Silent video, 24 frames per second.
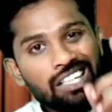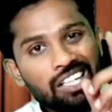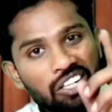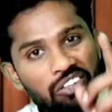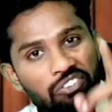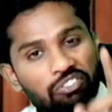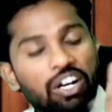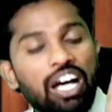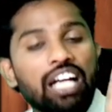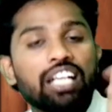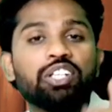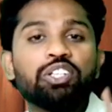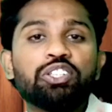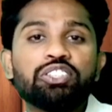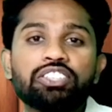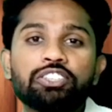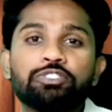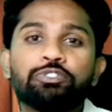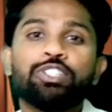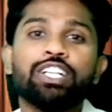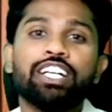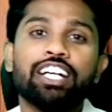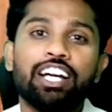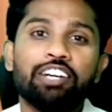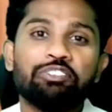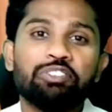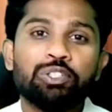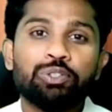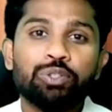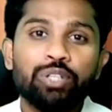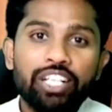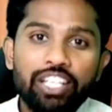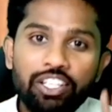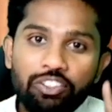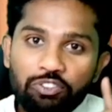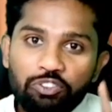valuation we are having
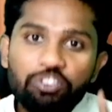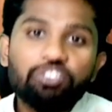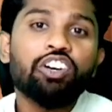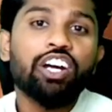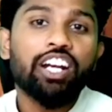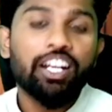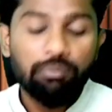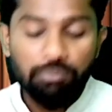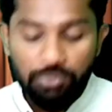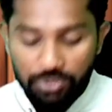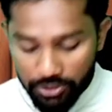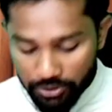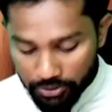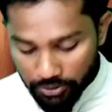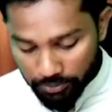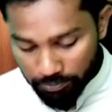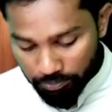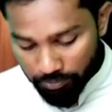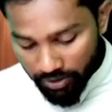only 1 MCQ.